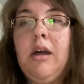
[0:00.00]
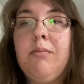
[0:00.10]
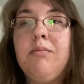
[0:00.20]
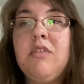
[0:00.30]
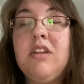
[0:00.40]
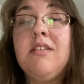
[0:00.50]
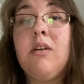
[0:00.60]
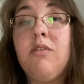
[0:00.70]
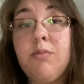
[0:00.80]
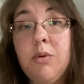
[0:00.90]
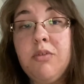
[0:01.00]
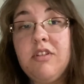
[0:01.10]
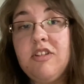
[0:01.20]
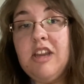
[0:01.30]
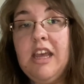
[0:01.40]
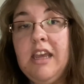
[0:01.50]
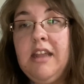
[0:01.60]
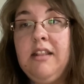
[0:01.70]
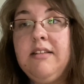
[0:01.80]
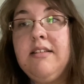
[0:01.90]
Since I was supposed to stay
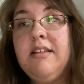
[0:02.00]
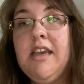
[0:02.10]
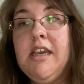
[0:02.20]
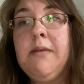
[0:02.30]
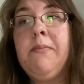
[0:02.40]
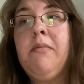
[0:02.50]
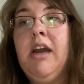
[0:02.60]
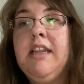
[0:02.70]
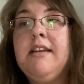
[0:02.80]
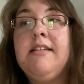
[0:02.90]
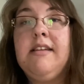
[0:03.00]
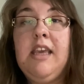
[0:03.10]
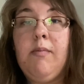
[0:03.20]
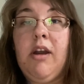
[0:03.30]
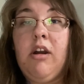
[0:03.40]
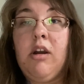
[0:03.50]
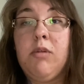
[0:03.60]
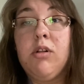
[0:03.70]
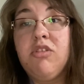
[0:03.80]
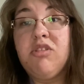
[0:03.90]
in the sling, I needed to keep my arm
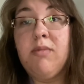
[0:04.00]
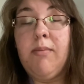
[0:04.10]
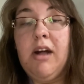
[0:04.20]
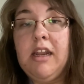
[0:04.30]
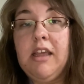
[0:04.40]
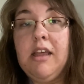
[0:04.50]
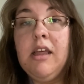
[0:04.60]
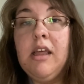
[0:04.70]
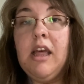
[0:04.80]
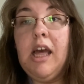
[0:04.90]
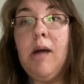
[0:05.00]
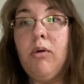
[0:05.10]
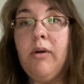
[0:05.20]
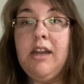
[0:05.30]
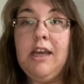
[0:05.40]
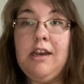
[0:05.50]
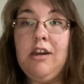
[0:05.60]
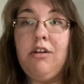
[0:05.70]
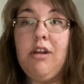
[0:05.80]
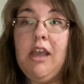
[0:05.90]
close to my body, elbow at
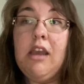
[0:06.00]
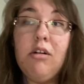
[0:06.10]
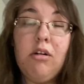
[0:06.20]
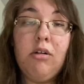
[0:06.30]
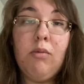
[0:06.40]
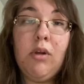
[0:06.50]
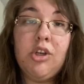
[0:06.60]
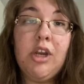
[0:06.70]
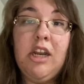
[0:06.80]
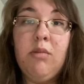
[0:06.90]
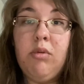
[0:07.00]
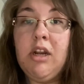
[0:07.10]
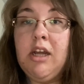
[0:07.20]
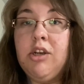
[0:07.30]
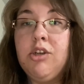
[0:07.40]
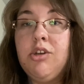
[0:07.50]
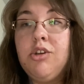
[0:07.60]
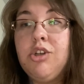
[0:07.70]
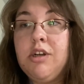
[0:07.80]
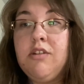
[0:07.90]
90-degree angle while trying to put on
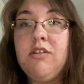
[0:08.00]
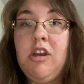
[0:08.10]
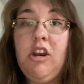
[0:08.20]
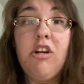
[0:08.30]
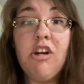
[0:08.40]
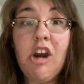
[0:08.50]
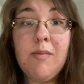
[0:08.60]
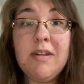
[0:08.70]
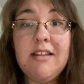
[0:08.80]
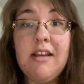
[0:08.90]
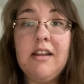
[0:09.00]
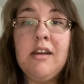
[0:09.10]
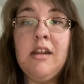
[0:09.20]
shirts and undergarments on.